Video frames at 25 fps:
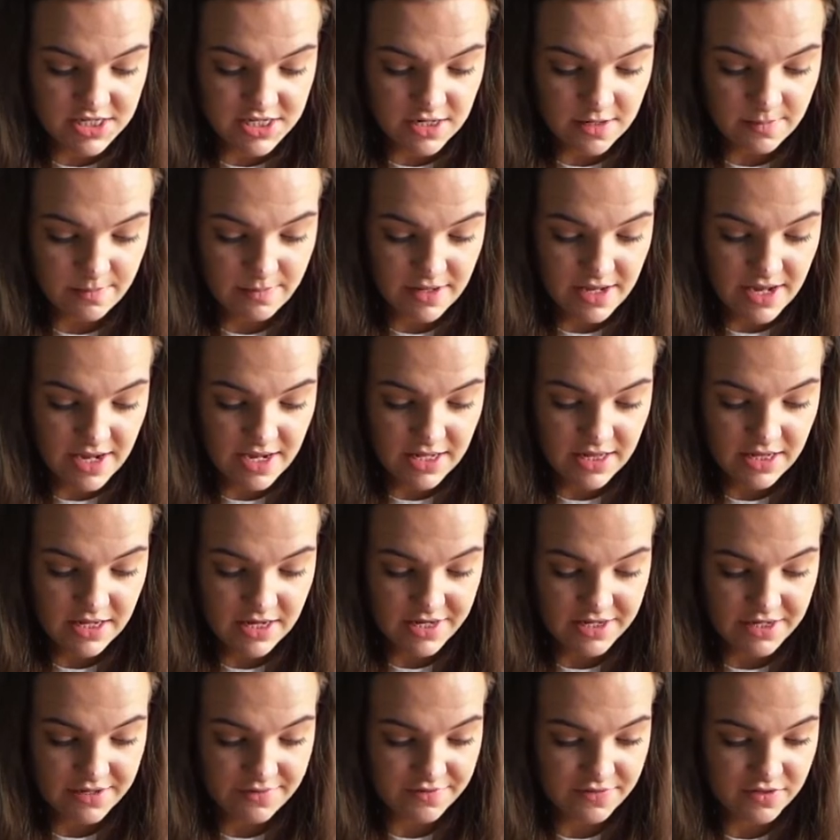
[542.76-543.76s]
a black
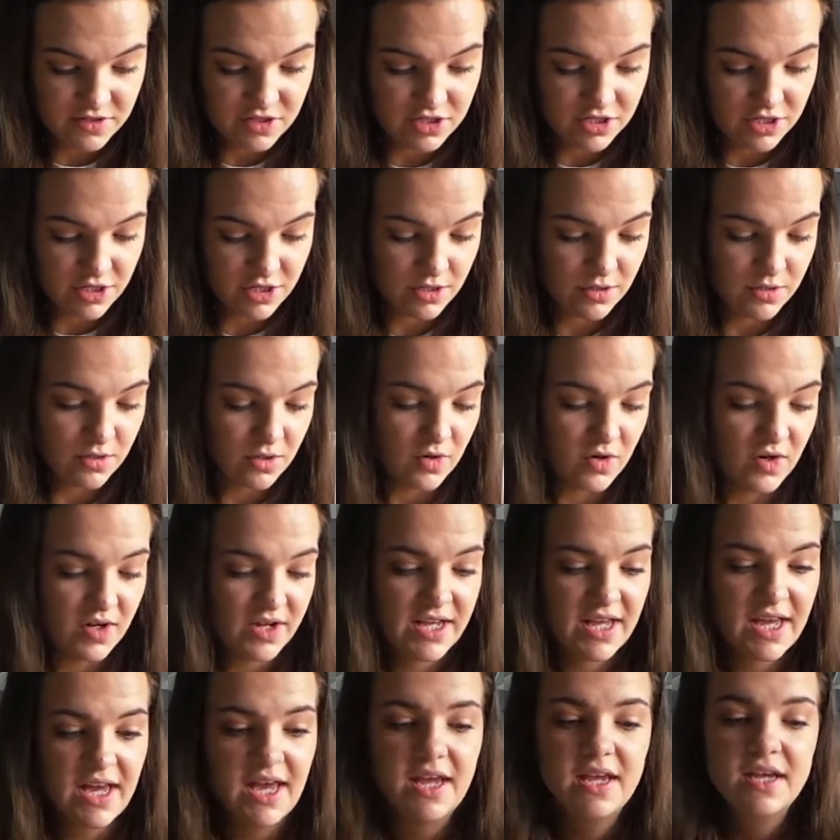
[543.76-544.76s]
liner for so long.
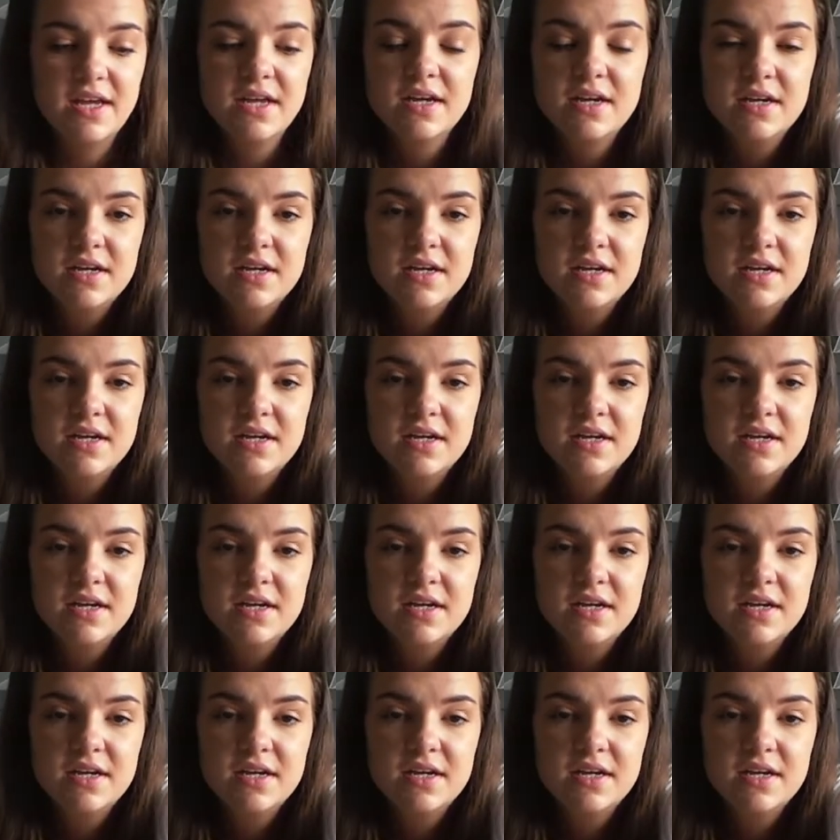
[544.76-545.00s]
Okay,